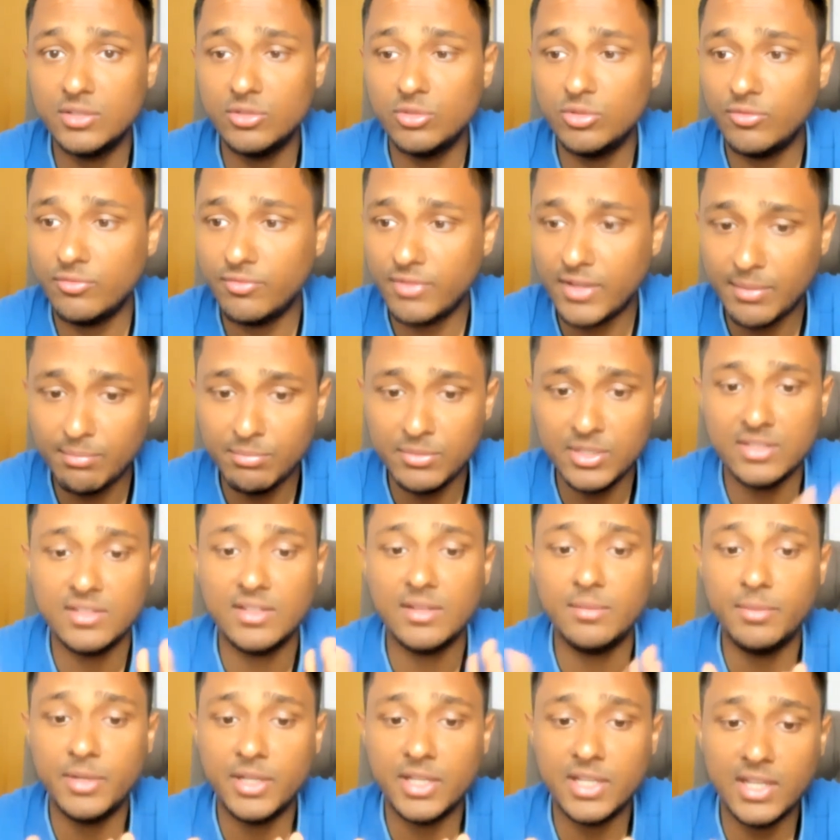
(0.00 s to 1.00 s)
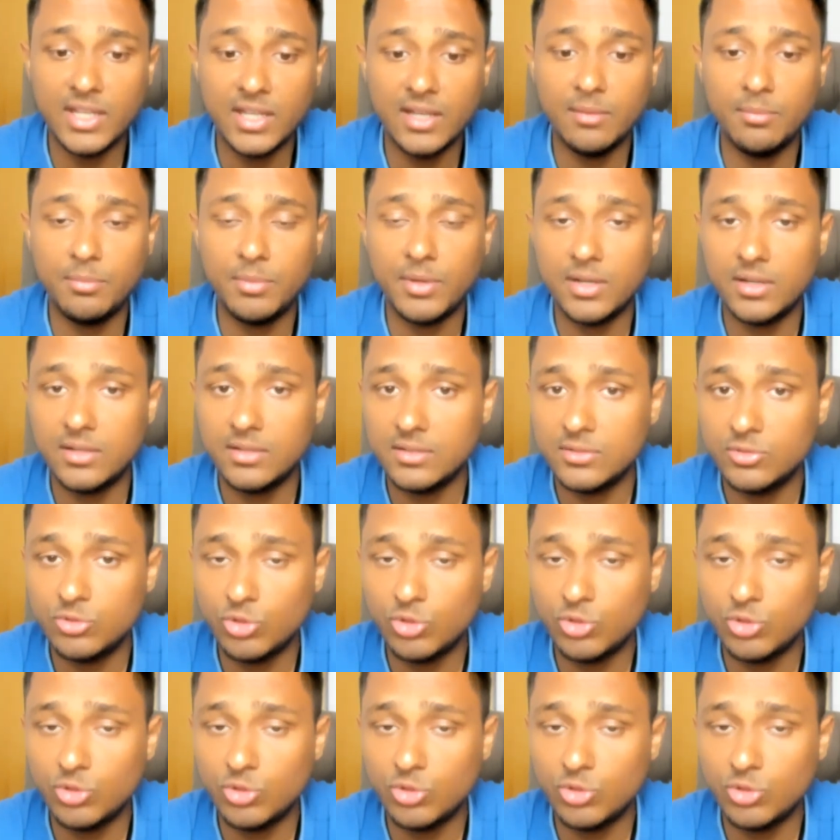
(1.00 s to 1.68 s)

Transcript: You know, families are breaking apart,